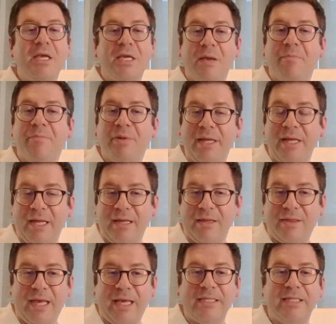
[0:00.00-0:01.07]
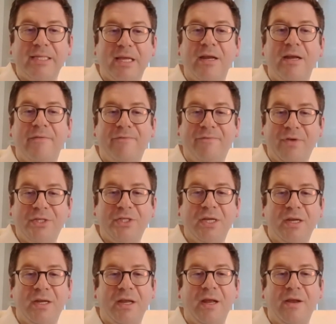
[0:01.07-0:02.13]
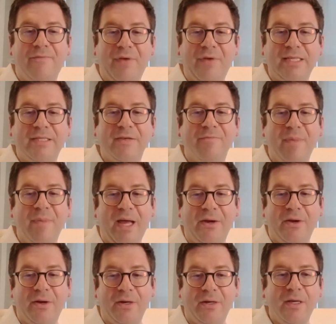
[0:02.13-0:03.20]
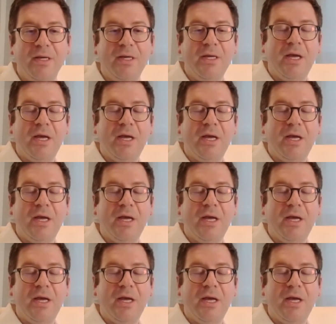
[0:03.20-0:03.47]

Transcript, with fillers: completing things in an efficient and effective manner